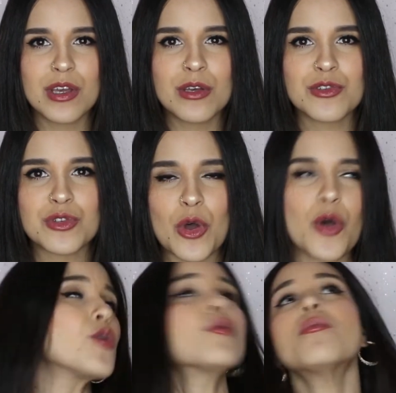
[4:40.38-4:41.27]

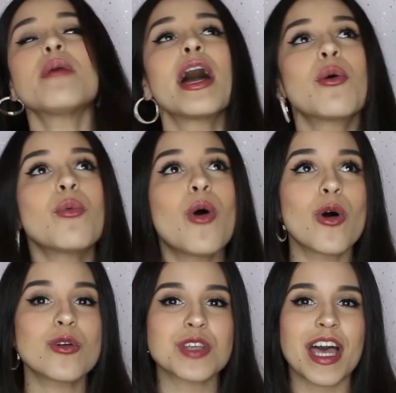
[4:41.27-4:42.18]
So my
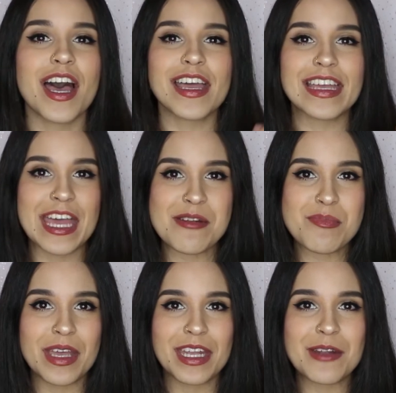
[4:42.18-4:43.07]
walls are again
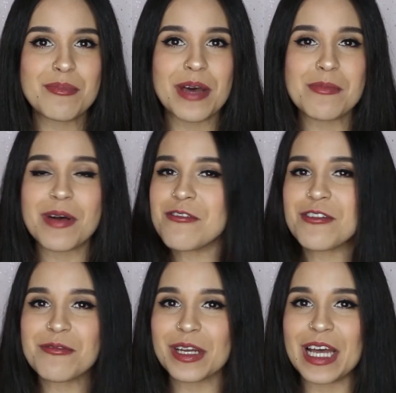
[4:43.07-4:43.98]
painted by my
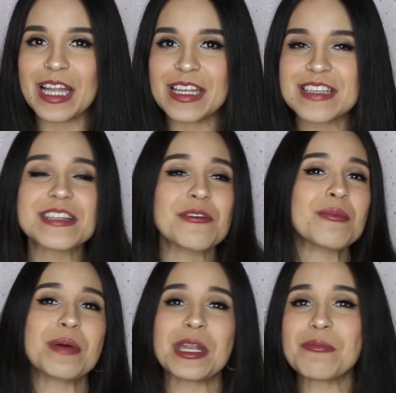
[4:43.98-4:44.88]
favorite colors. They were
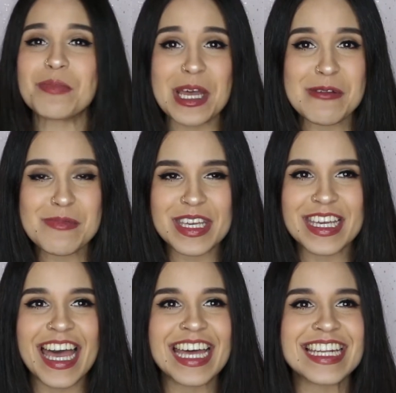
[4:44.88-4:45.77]
painted by
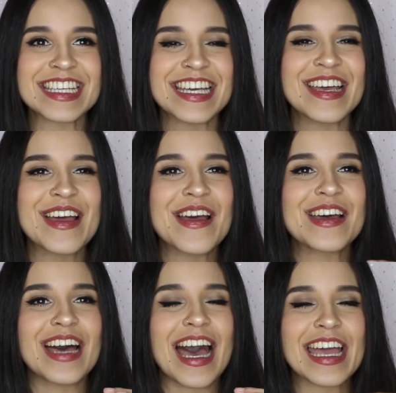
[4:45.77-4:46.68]
me, and
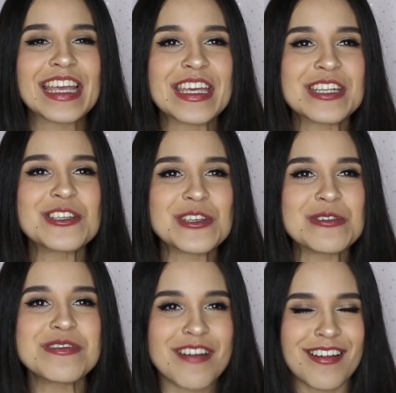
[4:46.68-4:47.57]
I kid
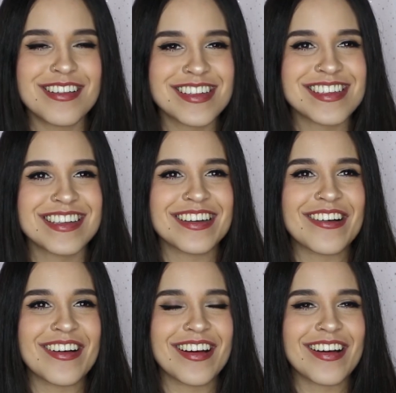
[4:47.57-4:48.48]
you not,
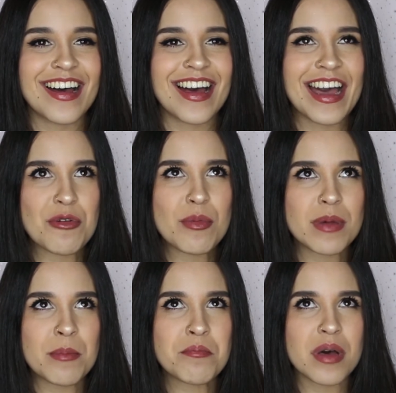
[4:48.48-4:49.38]
I
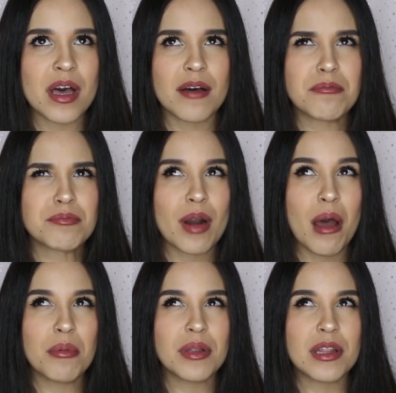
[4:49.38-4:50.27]
remember
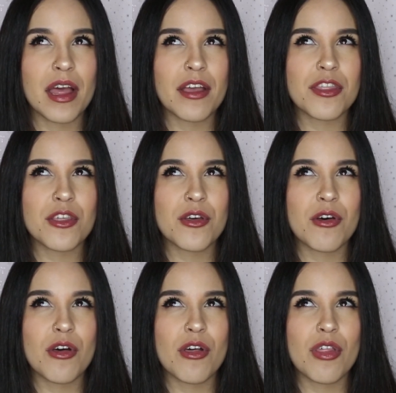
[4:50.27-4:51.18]
probably like
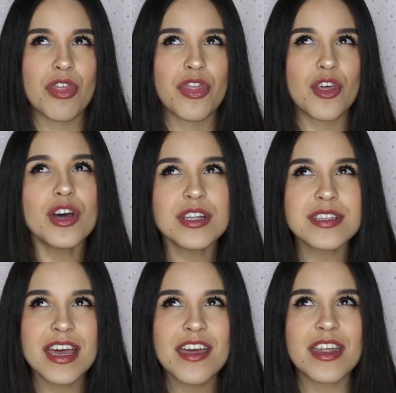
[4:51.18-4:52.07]
the third
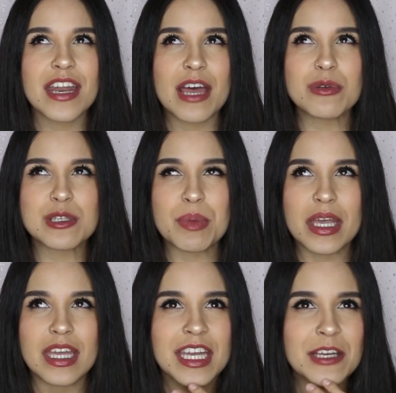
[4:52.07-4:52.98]
day that I was
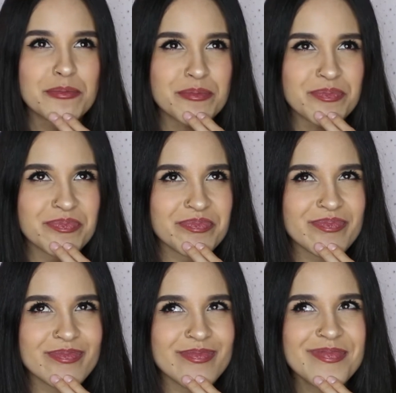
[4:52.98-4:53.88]
painting,
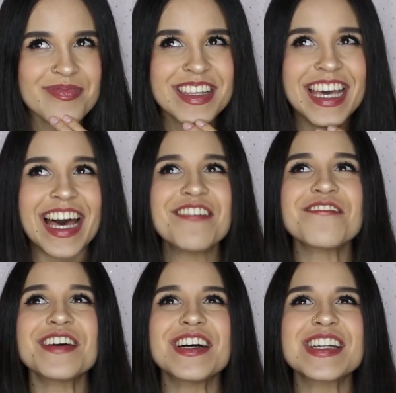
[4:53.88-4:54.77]
I
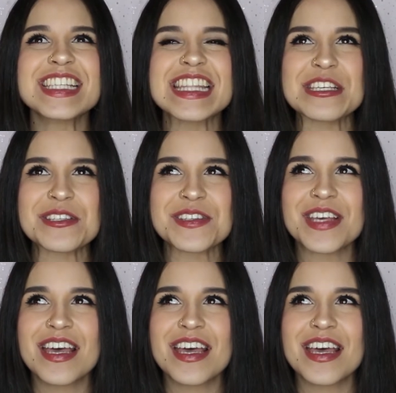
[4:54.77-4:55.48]
felt this